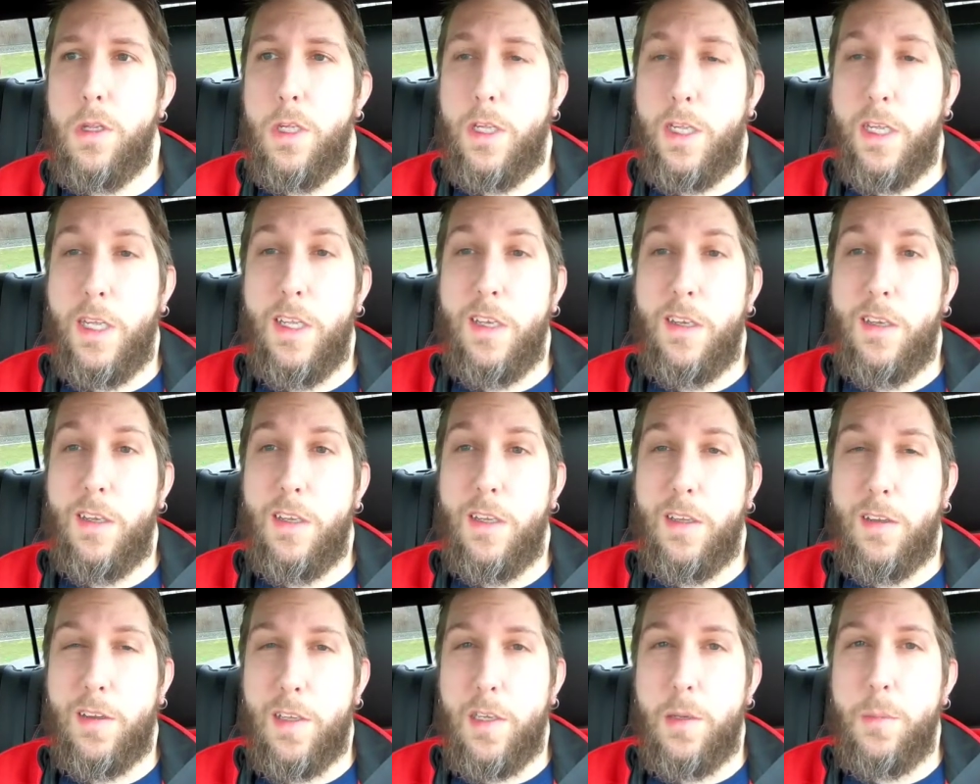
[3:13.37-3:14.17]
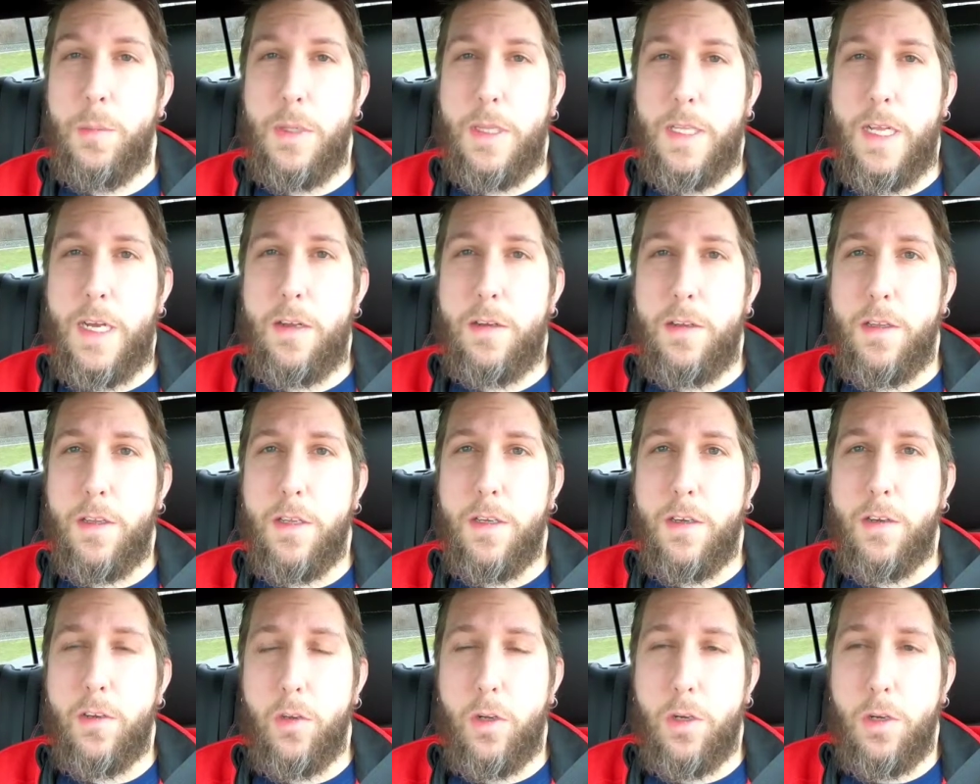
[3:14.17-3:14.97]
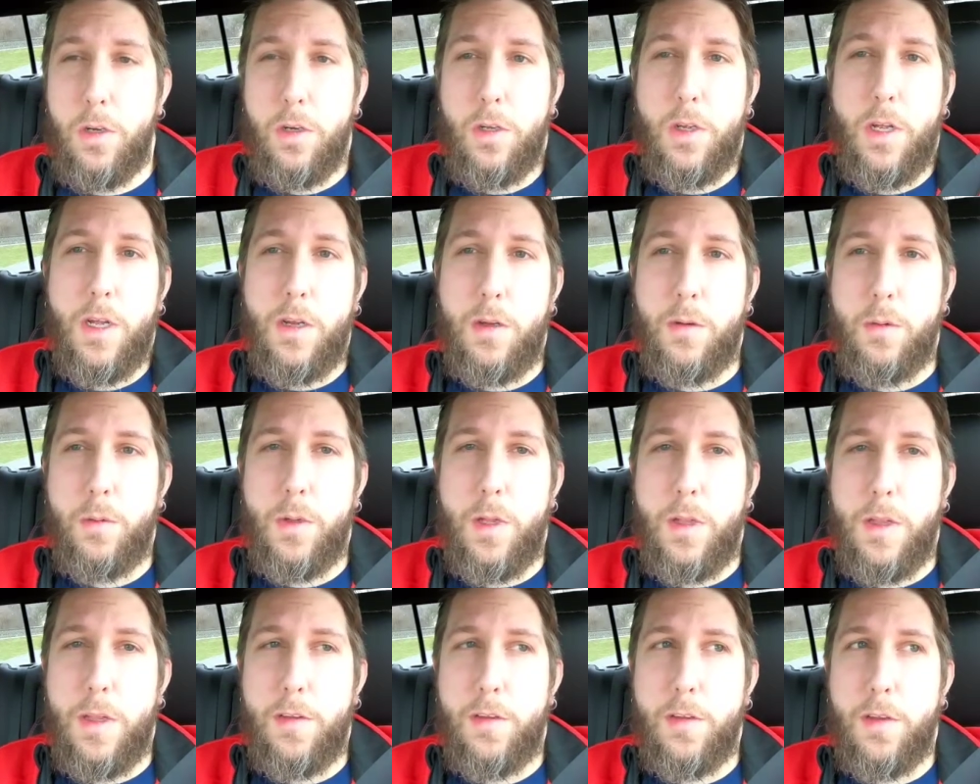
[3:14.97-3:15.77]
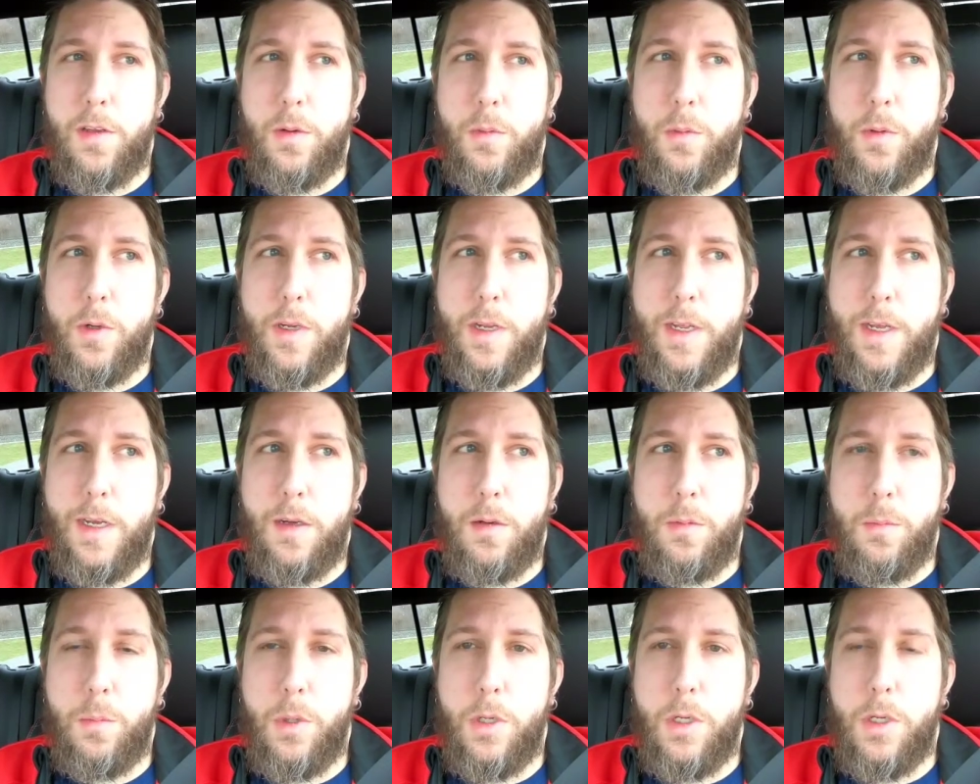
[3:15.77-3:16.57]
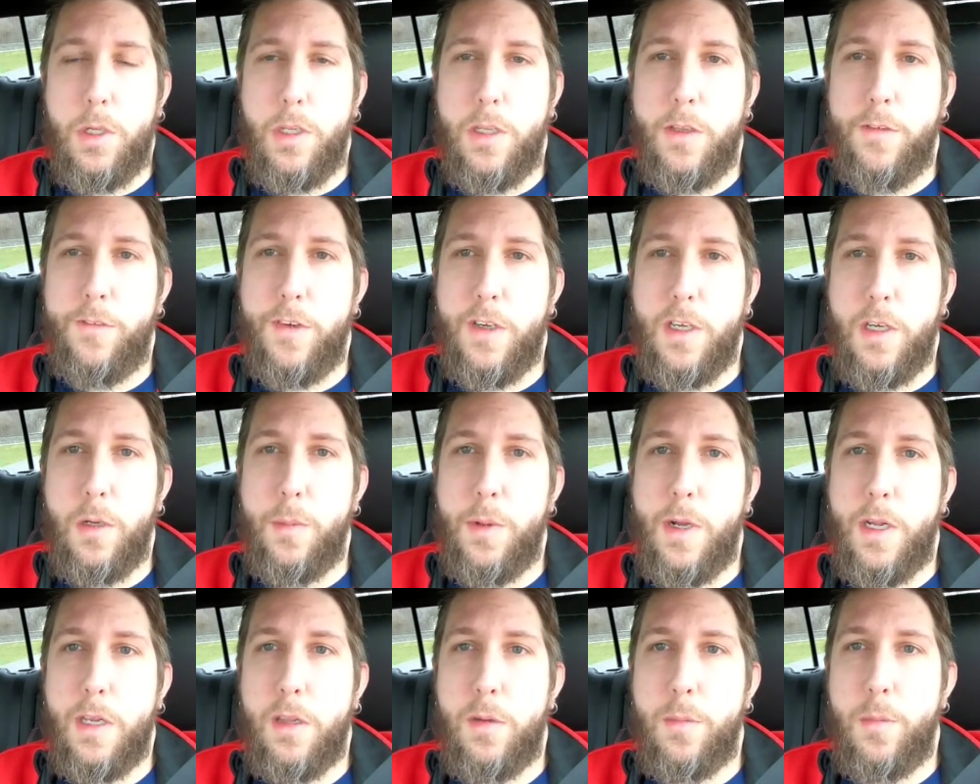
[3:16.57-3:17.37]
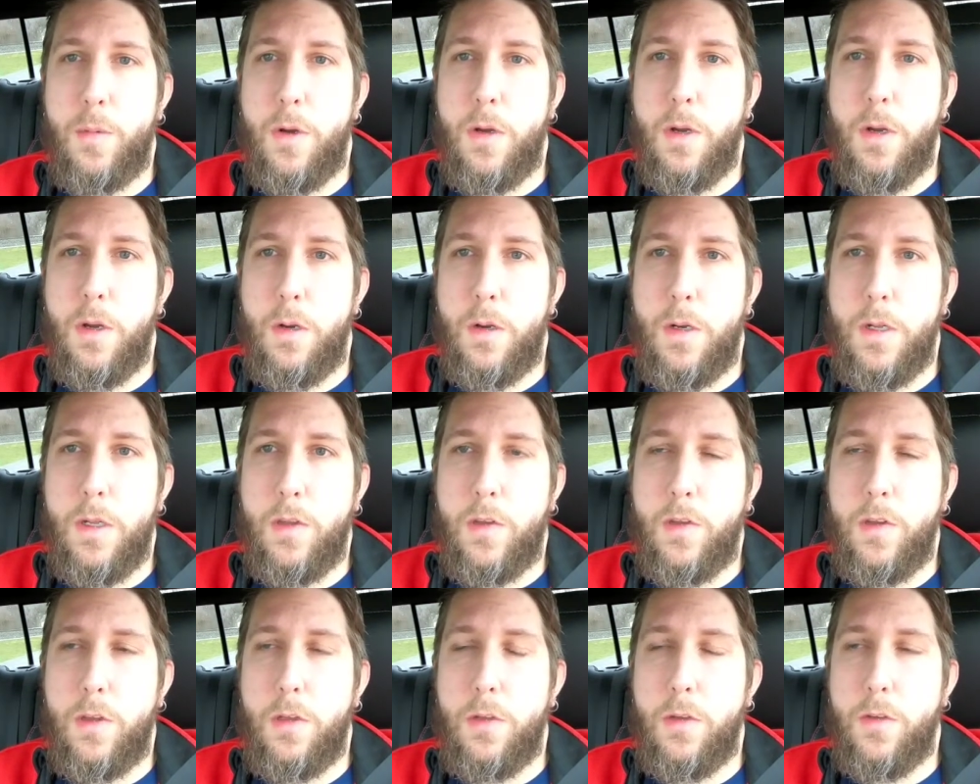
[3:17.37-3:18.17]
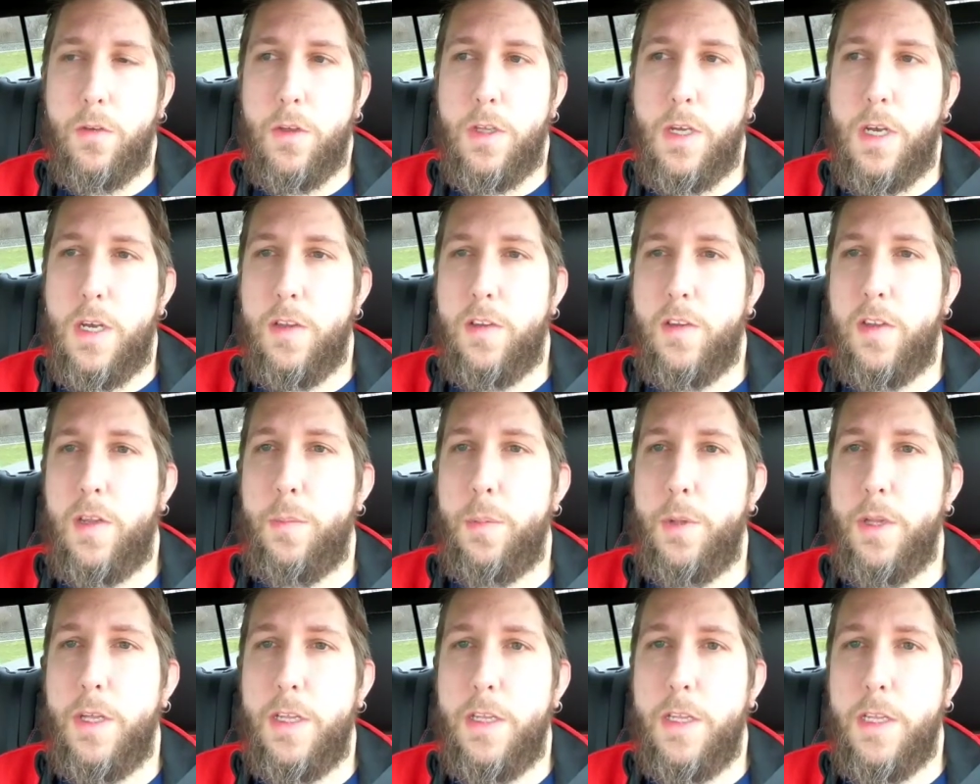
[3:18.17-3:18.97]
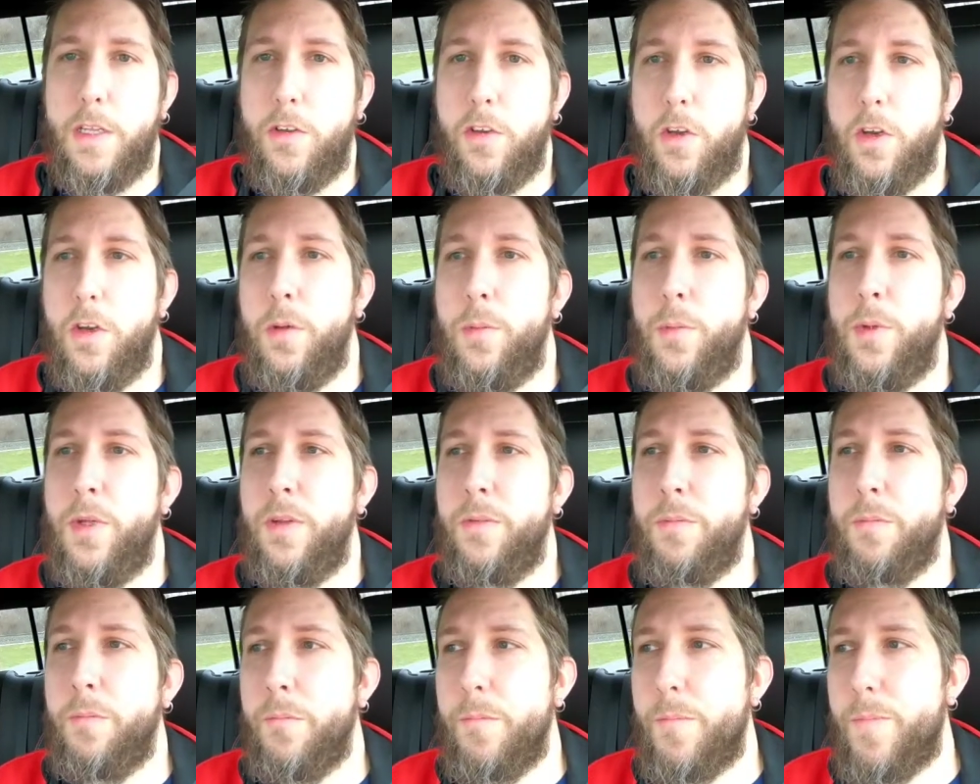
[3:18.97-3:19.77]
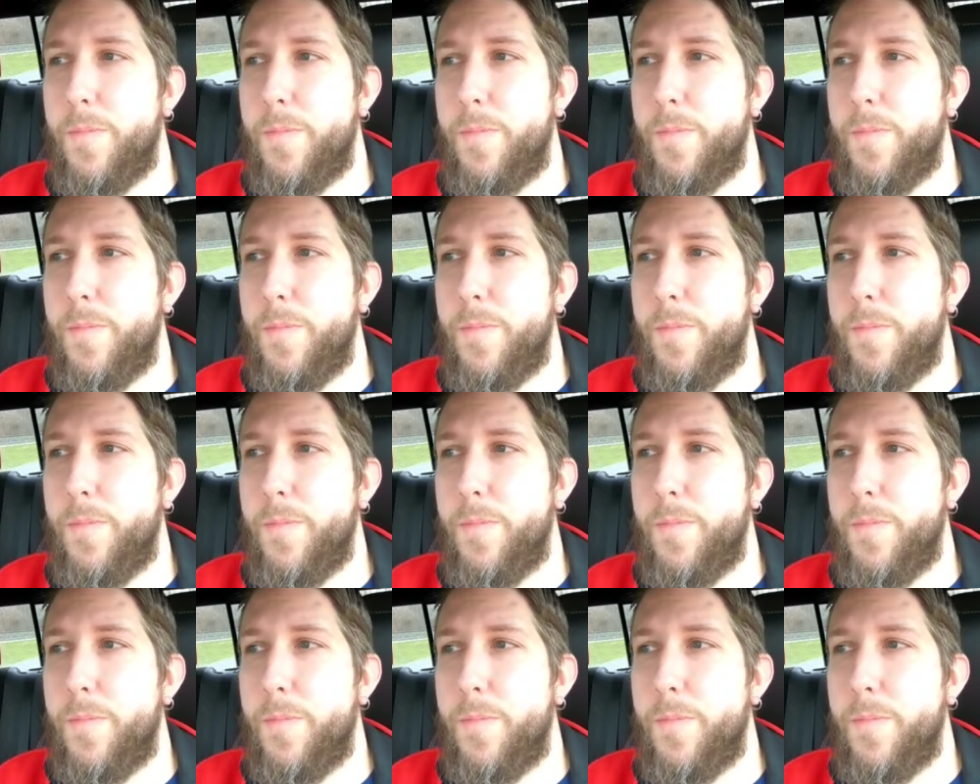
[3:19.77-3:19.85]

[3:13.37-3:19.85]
Again, it's going to be loud in there, so I don't know how well that's going to work out, but if I go back tomorrow and I see those guys and I play in that tournament,